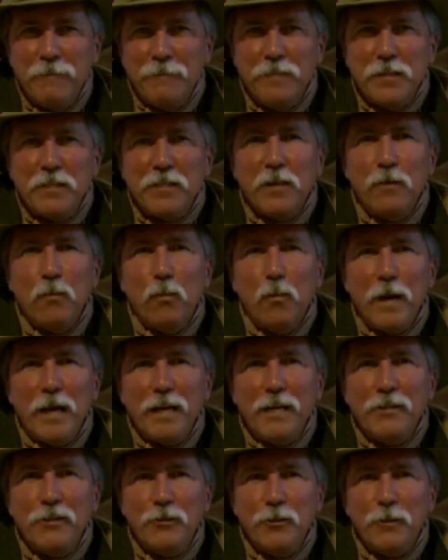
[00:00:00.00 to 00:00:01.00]
Visit
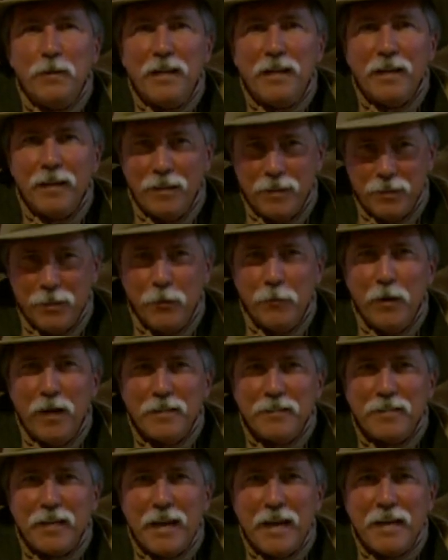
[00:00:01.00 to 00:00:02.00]

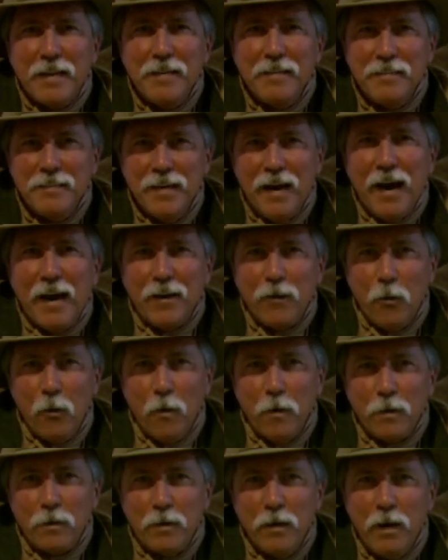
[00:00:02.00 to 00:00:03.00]

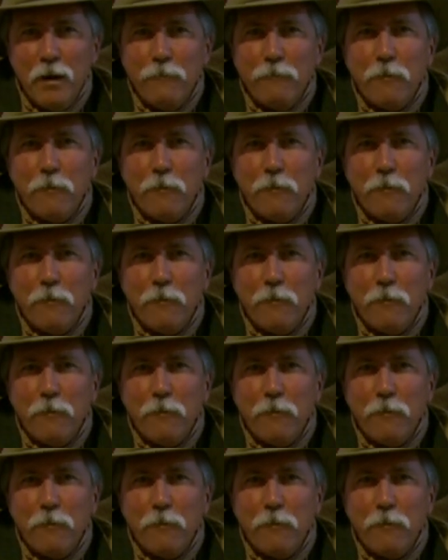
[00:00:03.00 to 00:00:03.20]
wingshootingusa.org